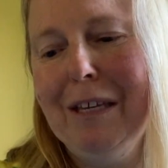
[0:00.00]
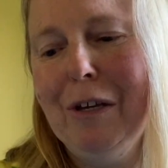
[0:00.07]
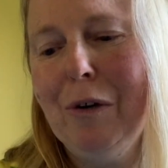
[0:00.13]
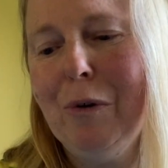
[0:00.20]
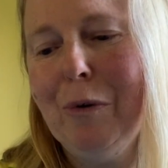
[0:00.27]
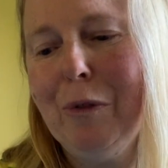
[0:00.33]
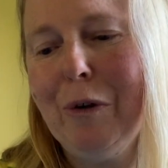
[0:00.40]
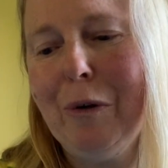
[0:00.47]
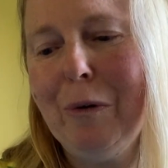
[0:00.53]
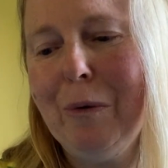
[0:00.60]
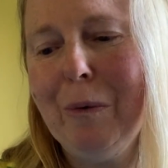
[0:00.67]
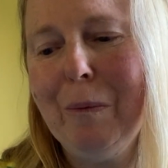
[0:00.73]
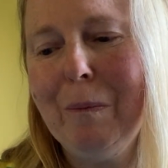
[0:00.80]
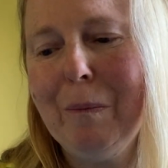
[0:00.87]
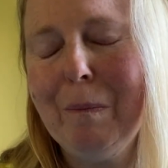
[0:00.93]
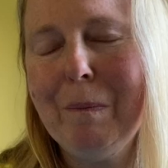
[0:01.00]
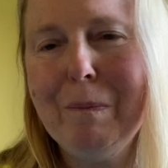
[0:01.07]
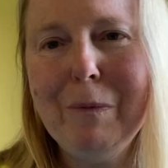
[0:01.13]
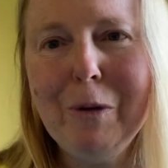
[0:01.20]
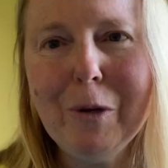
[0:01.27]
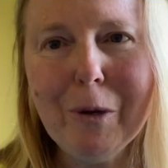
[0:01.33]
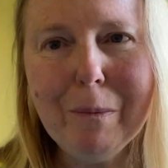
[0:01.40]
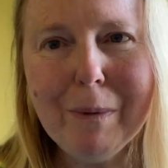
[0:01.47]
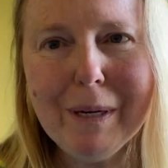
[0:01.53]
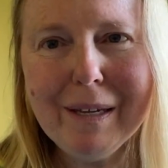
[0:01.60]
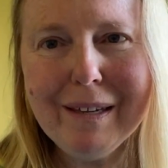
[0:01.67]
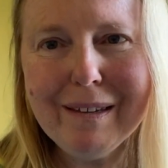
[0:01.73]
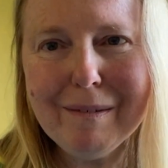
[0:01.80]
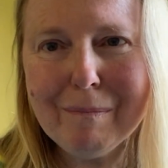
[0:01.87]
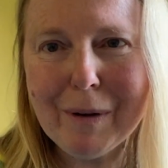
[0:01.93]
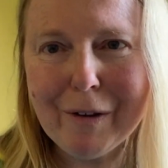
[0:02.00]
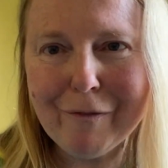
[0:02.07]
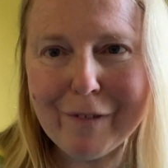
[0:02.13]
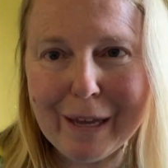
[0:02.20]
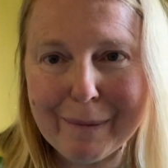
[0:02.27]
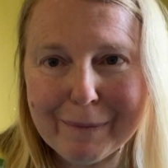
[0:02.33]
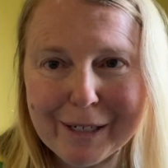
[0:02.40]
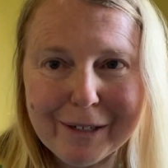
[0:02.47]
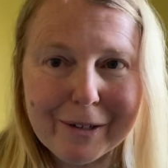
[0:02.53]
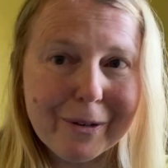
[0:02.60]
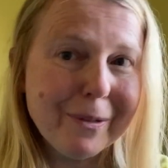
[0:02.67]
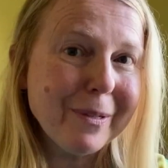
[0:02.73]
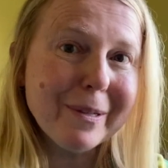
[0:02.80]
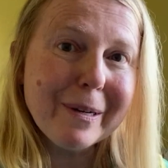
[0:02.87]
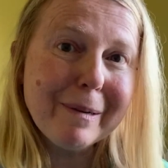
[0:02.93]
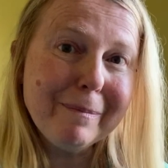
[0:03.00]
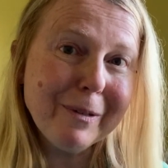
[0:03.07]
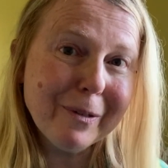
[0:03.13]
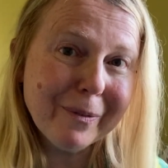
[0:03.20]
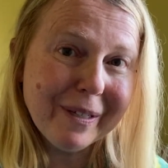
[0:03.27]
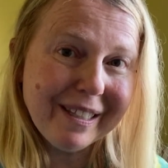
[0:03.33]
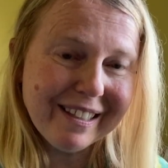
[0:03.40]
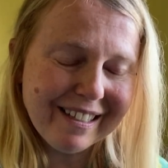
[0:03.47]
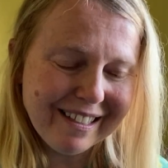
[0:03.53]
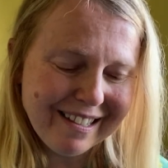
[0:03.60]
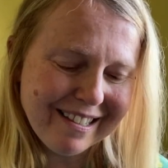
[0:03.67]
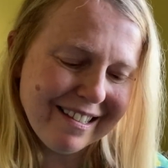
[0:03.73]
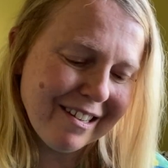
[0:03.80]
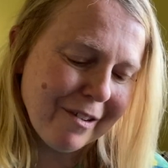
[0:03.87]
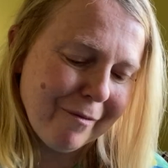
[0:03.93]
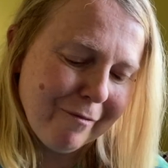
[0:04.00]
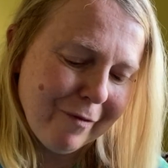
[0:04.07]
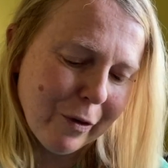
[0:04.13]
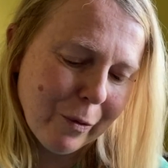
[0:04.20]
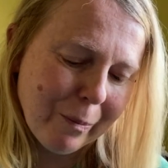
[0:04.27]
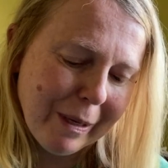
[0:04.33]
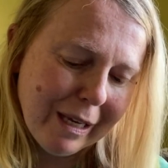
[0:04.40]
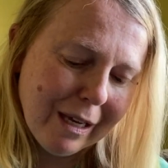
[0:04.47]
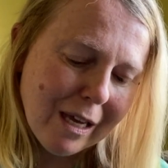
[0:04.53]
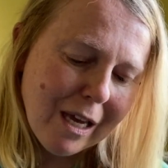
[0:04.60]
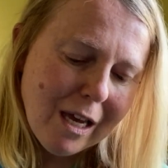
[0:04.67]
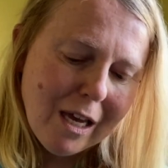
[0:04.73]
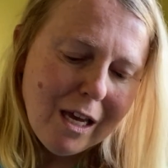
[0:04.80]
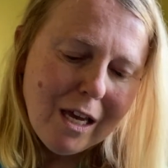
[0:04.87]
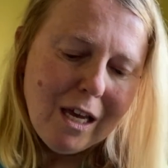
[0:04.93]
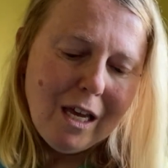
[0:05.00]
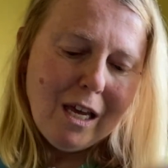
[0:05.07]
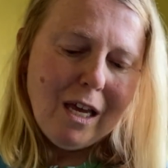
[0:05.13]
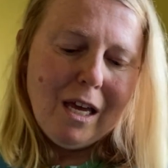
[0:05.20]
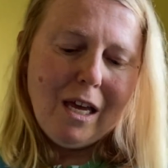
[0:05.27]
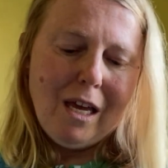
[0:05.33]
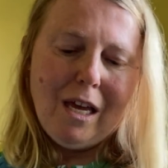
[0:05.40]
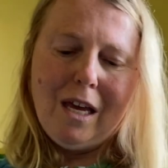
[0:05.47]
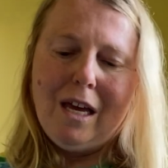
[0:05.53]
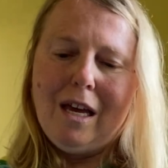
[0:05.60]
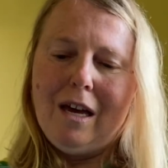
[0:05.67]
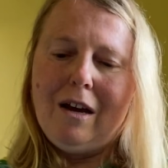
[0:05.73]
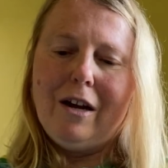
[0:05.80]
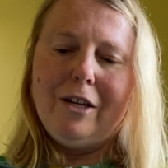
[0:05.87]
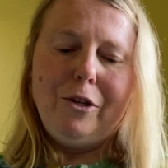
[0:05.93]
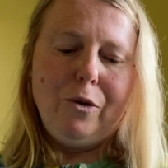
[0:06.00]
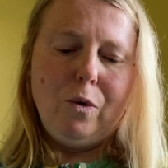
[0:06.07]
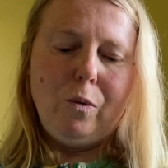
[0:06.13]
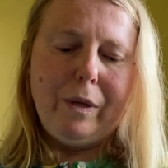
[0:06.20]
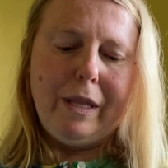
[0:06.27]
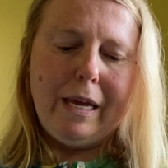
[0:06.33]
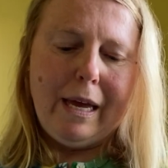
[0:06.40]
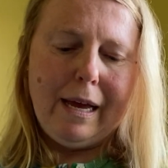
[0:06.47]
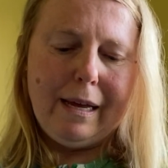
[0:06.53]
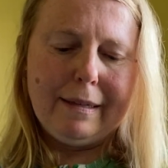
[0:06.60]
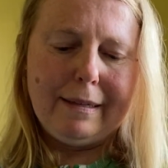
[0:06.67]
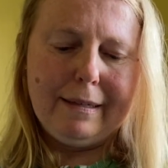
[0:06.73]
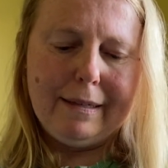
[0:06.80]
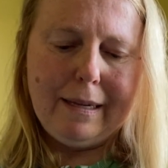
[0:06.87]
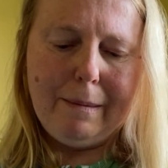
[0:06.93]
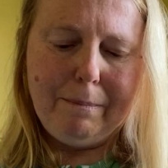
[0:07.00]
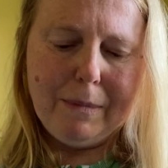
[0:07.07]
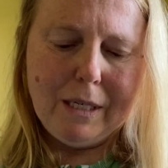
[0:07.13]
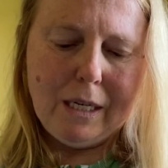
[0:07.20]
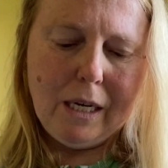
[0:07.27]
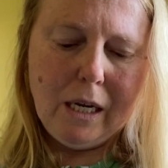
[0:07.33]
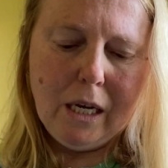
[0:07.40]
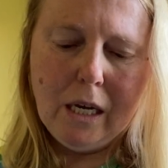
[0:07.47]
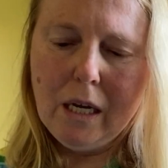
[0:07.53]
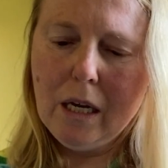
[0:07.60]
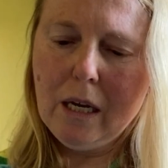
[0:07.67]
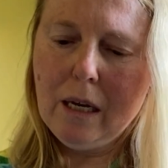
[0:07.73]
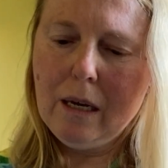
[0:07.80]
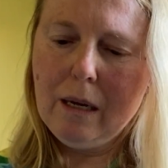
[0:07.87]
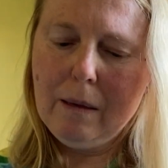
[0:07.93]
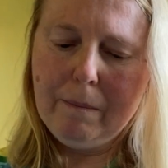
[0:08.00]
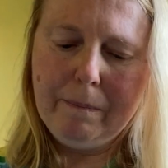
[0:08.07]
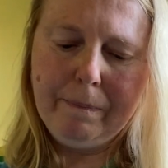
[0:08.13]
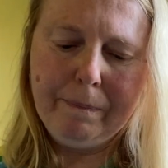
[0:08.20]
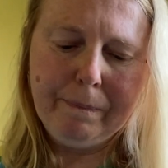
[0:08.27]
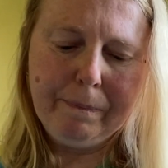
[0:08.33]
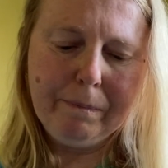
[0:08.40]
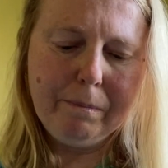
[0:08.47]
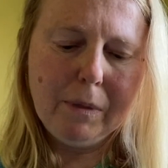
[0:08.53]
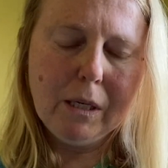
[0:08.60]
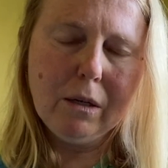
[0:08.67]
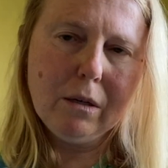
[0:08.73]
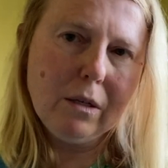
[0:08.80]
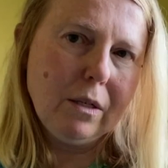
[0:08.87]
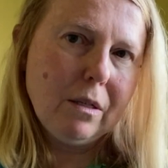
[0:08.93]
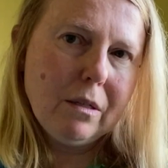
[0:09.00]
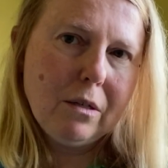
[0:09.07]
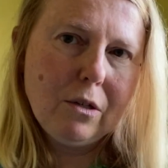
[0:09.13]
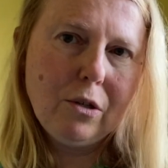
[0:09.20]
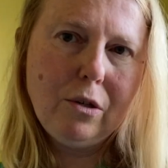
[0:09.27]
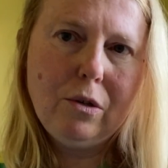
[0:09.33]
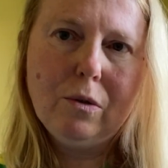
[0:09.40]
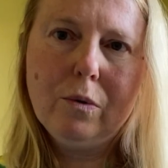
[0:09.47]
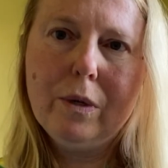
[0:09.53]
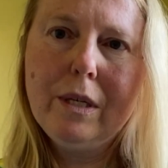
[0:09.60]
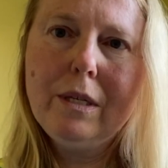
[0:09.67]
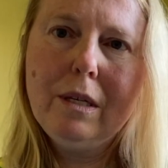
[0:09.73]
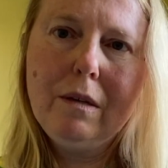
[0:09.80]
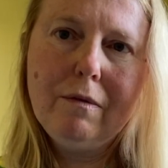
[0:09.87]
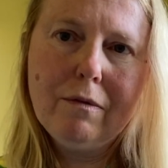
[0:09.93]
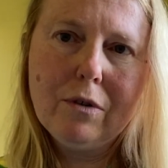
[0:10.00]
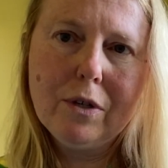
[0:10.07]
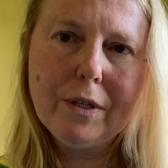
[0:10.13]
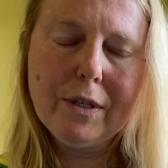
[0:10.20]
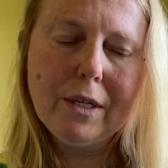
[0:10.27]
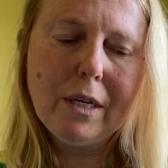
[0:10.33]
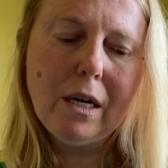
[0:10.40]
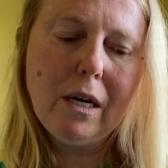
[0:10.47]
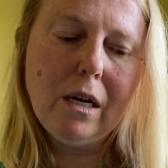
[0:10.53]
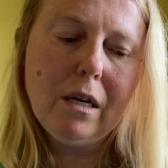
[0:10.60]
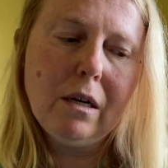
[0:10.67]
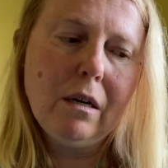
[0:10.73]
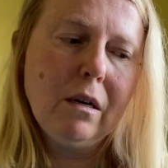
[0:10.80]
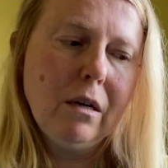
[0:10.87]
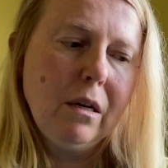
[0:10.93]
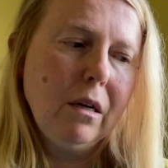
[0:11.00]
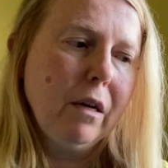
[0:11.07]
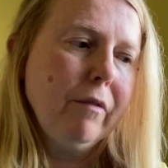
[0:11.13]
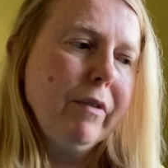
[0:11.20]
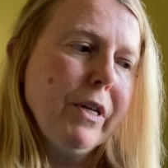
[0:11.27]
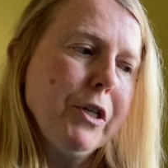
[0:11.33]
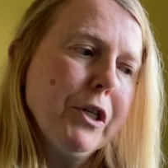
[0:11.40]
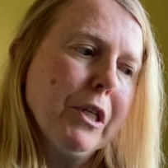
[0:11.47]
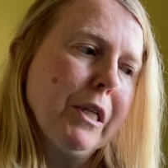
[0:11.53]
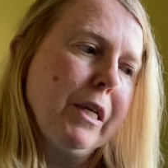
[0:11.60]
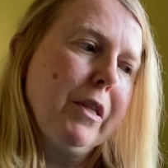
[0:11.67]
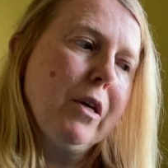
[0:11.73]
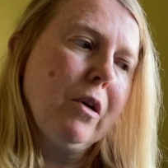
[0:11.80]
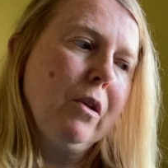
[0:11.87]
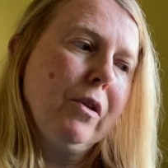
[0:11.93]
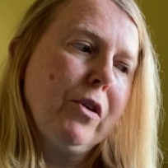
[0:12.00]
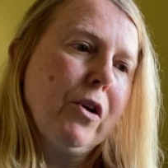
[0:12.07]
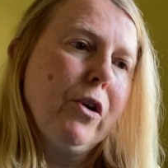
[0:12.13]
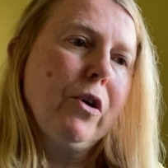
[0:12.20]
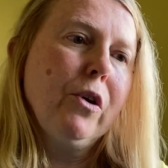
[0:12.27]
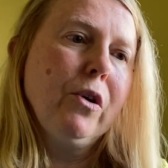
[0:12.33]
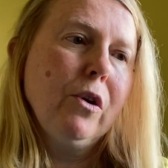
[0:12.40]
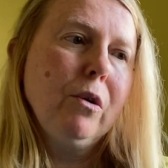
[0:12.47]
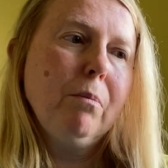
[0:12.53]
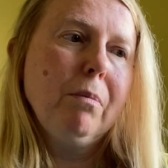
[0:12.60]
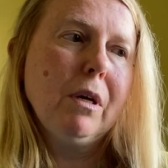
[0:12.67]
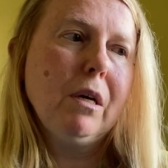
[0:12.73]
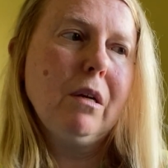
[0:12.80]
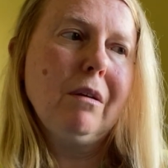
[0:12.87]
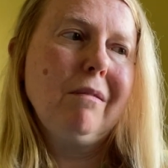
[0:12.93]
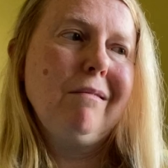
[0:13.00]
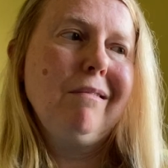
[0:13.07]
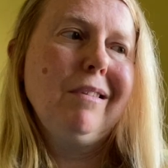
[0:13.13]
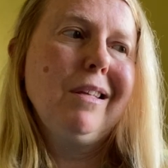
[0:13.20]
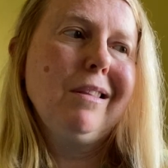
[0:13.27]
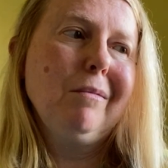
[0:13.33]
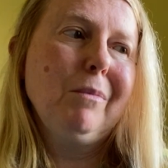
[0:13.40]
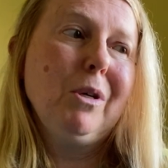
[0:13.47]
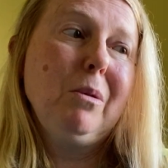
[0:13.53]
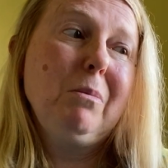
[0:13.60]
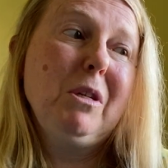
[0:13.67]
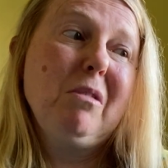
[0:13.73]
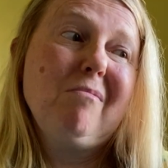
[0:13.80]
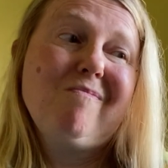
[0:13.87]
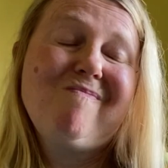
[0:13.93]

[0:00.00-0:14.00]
Although nobody in my family knows that I'm doing this, that I'm filming. I do it when the house is empty, because it's too noisy for a start. Eventually they'll know, but at the moment